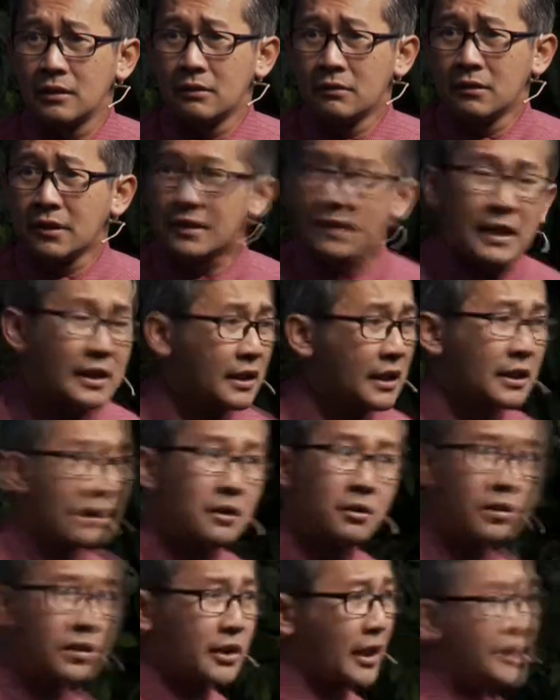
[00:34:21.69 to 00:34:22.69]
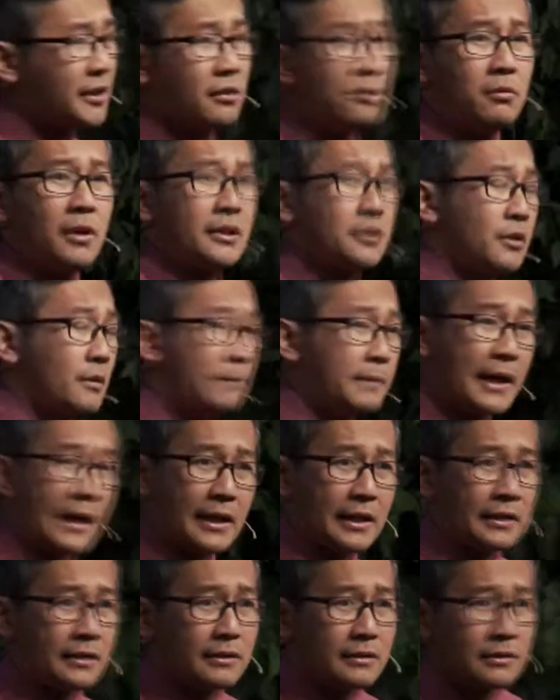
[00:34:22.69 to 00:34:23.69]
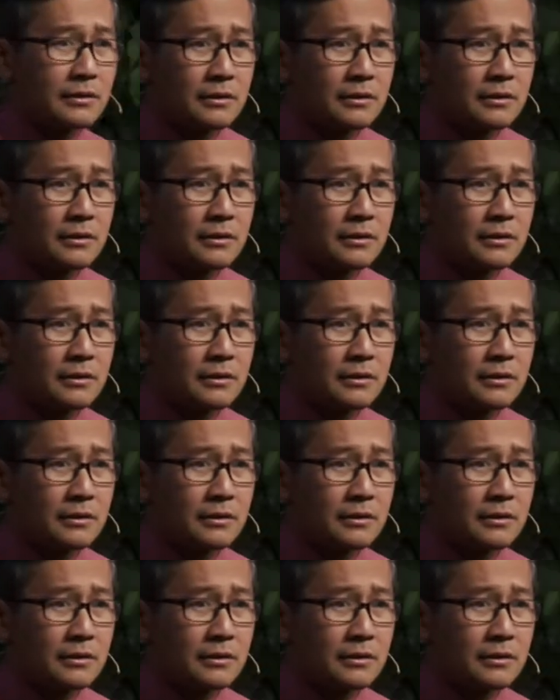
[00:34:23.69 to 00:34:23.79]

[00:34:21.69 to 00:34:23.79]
We're thinking, Lord, I don't want to abide.